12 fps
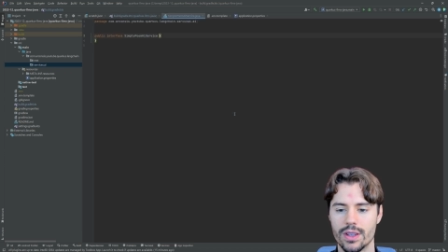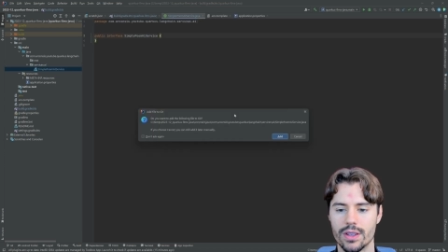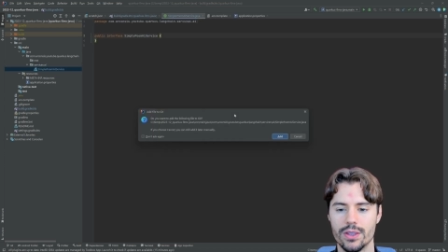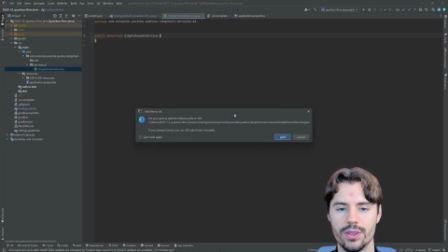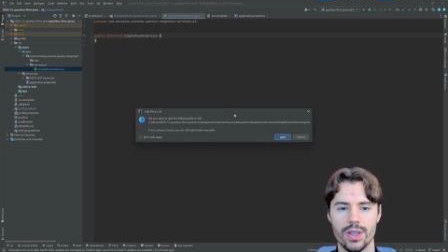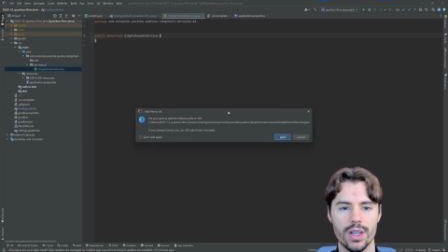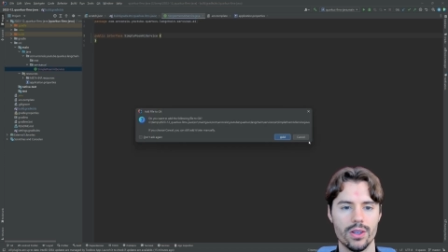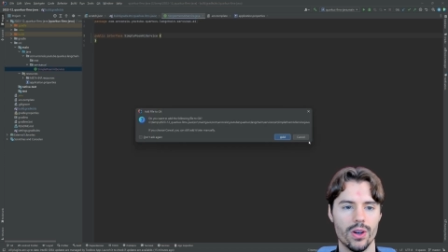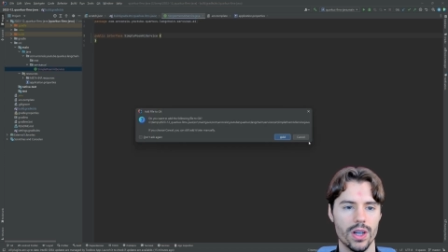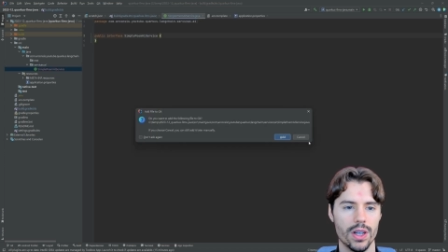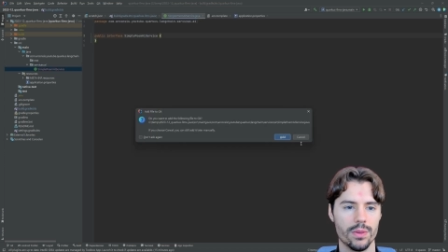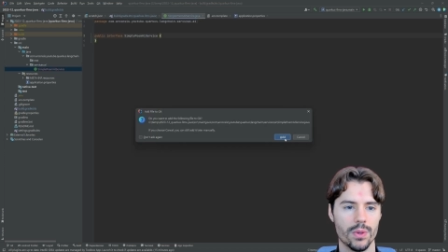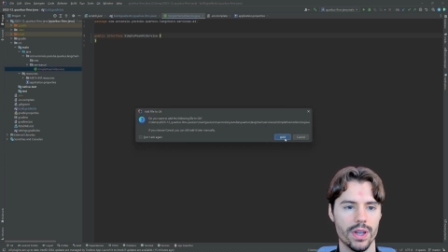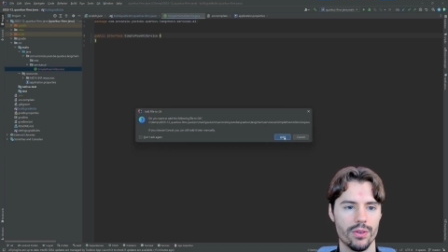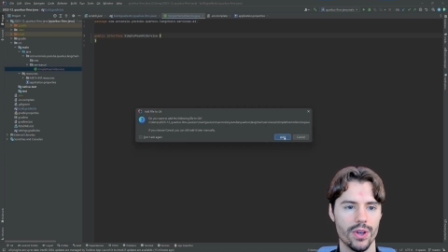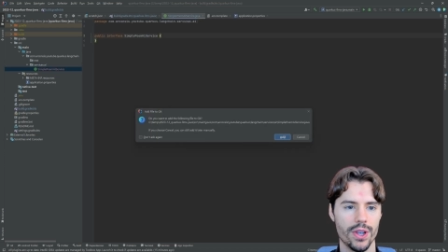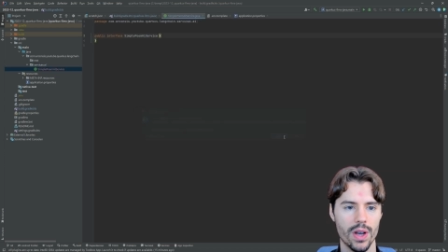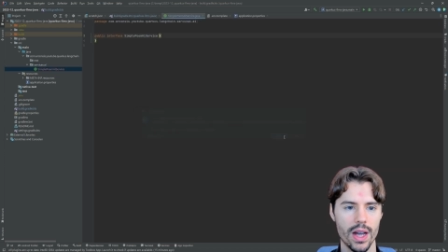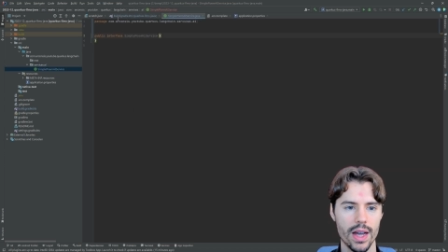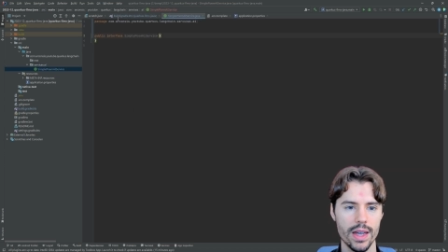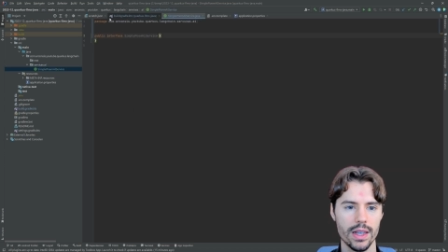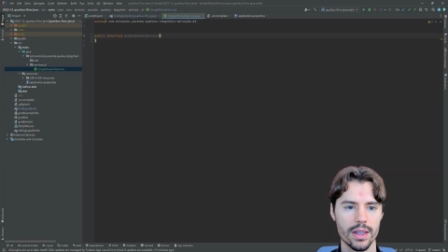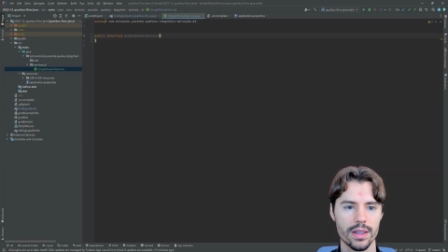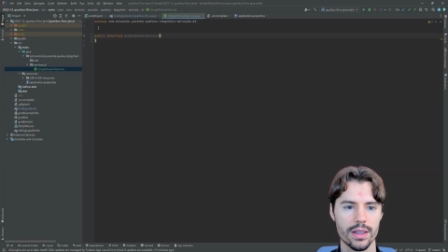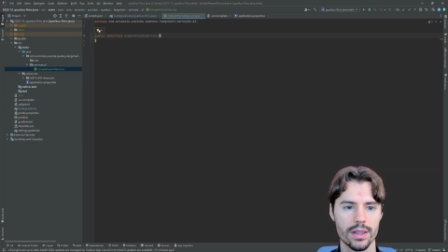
You can call it whatever you like.